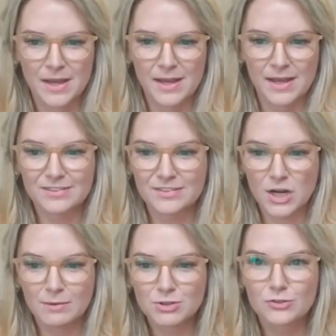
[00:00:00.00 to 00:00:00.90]
It's
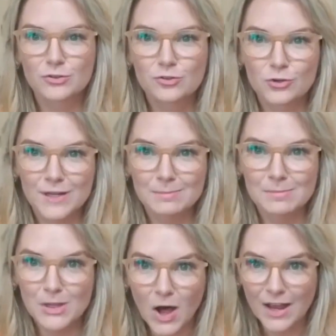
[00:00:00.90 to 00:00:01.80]
time to
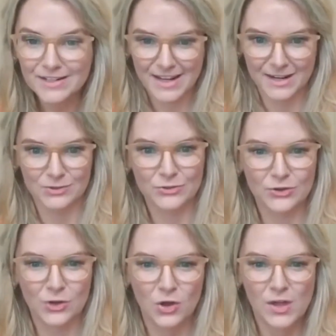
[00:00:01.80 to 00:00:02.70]
streamline
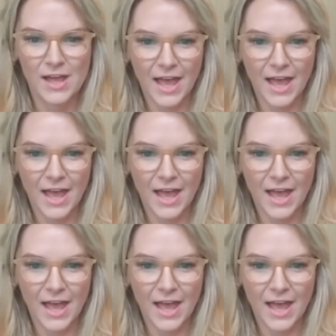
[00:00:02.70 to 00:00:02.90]
council